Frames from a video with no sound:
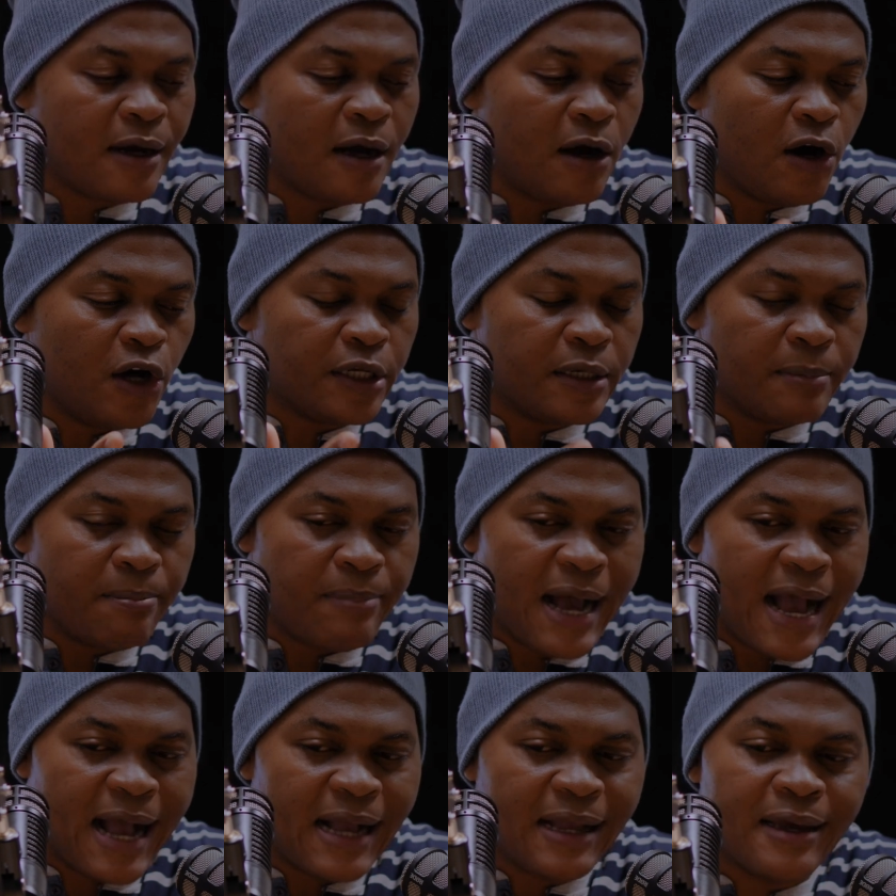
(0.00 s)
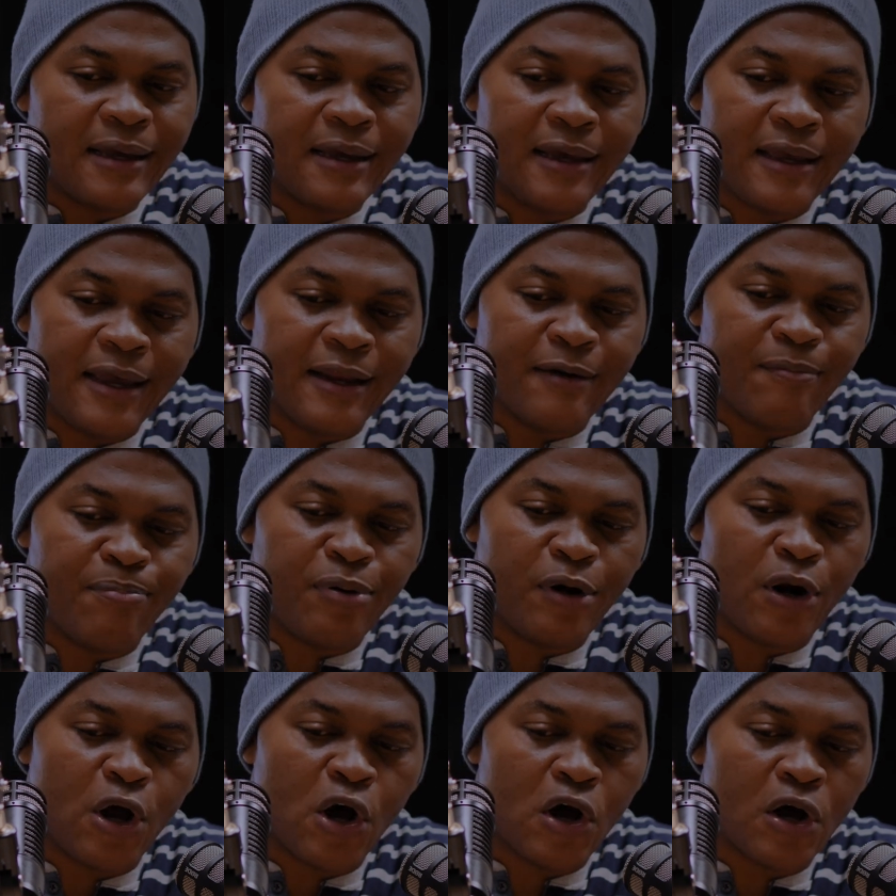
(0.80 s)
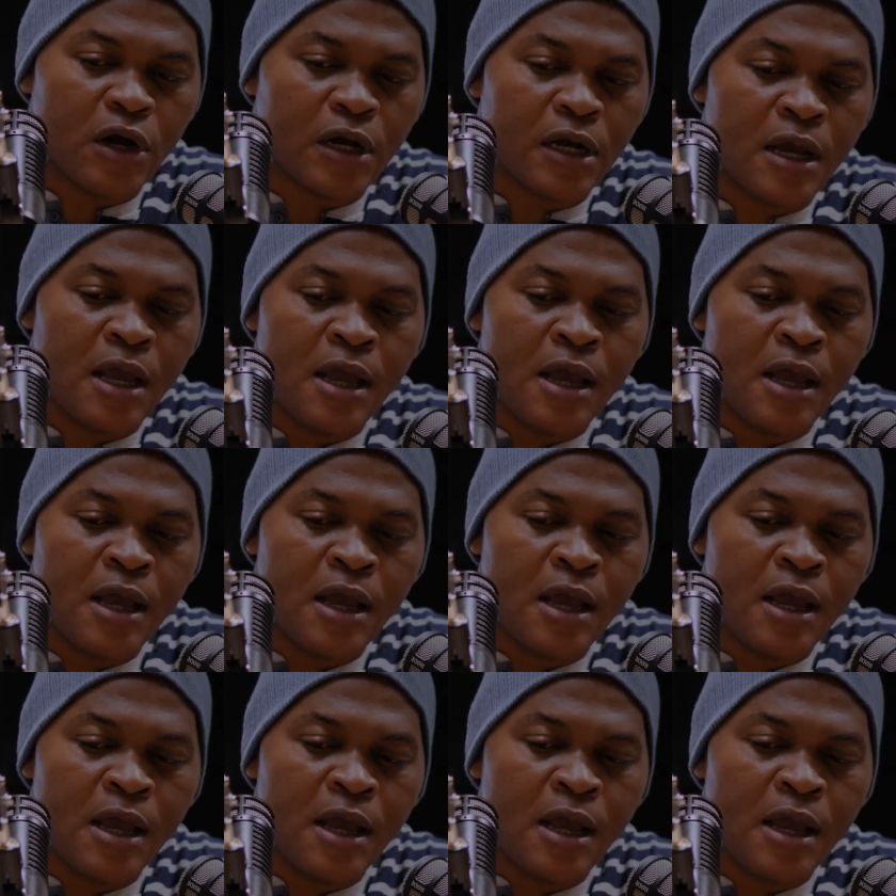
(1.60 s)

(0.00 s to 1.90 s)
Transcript: on the back and plug